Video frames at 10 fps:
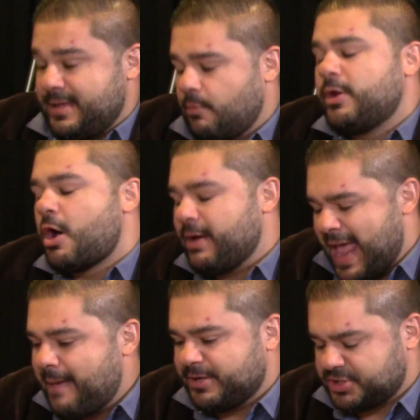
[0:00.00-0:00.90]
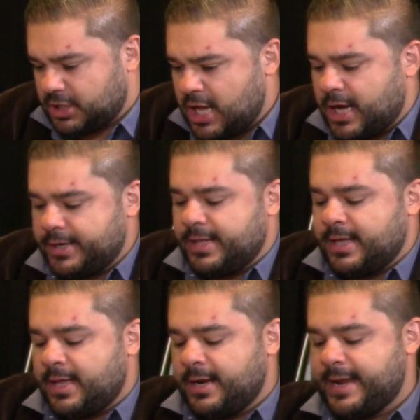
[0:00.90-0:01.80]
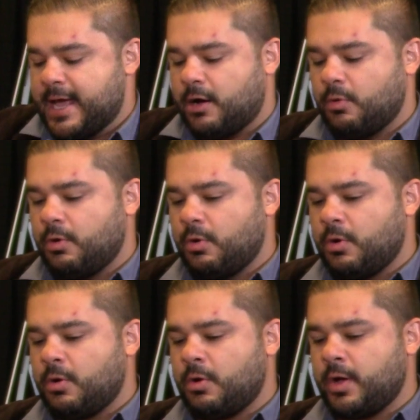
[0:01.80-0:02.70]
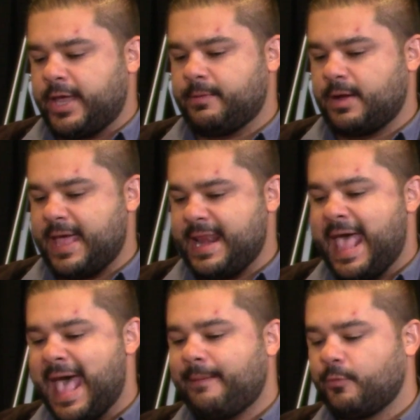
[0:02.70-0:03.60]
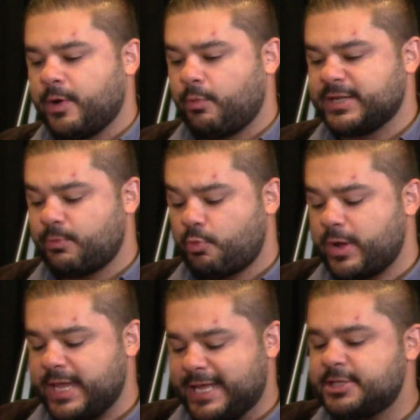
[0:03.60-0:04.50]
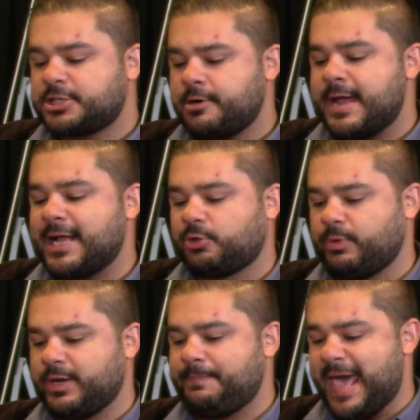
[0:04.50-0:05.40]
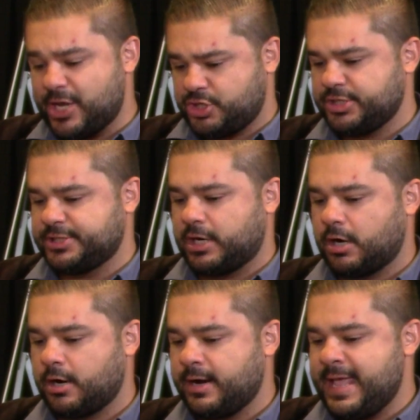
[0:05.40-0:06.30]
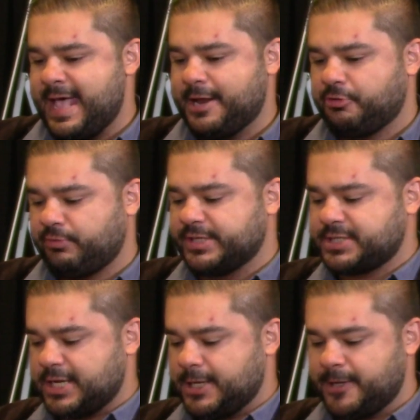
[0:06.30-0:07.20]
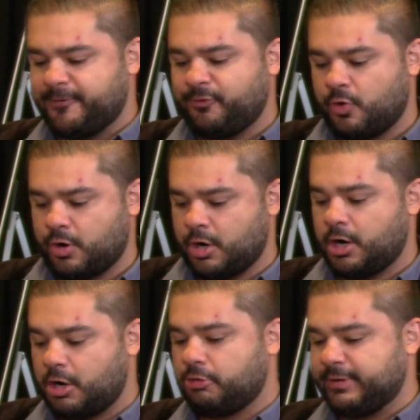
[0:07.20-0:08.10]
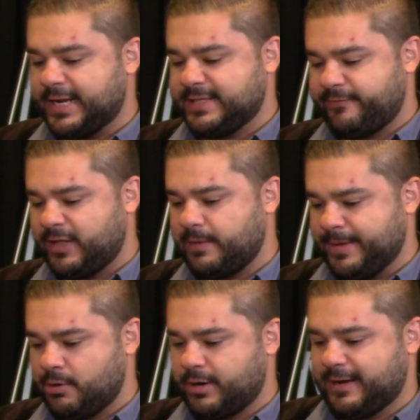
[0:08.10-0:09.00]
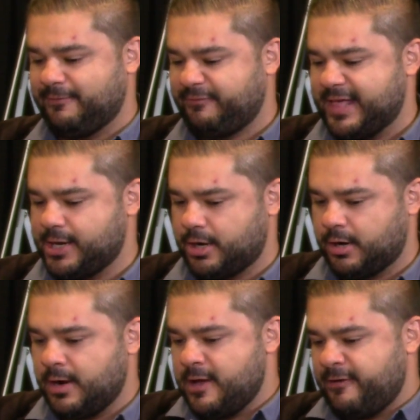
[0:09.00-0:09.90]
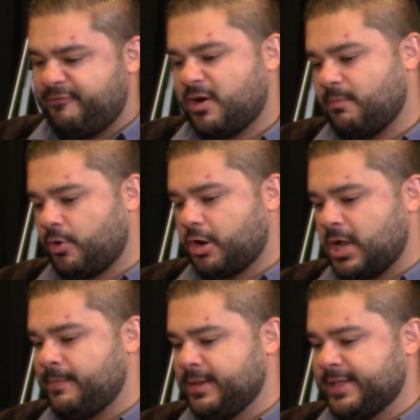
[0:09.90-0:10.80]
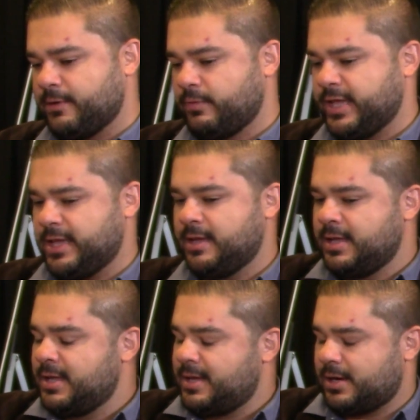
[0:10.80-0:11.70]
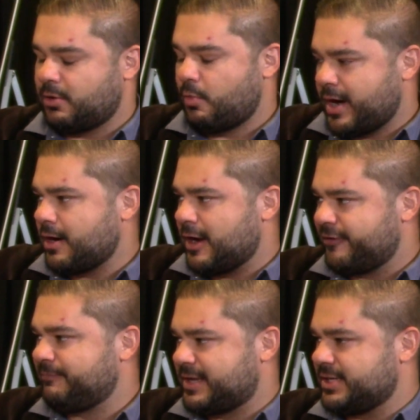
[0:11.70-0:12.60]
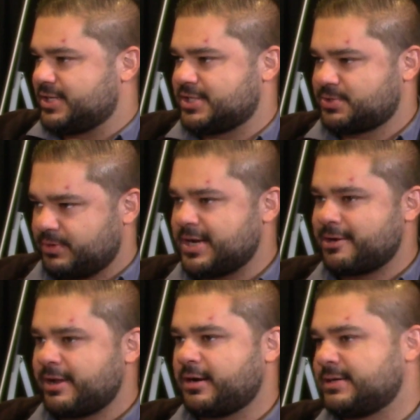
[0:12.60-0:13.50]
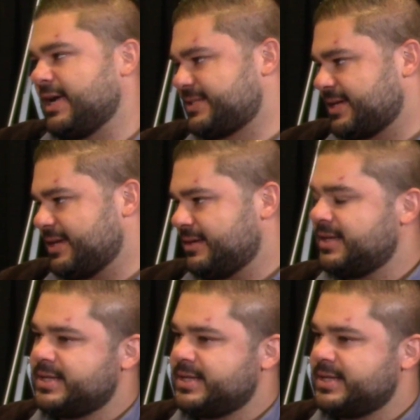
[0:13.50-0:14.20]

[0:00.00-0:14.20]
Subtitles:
We know it happens a lot. Now, we interact with patients that are at risk of or already developing organ failure far more common than we are aware of because we're not recognizing it.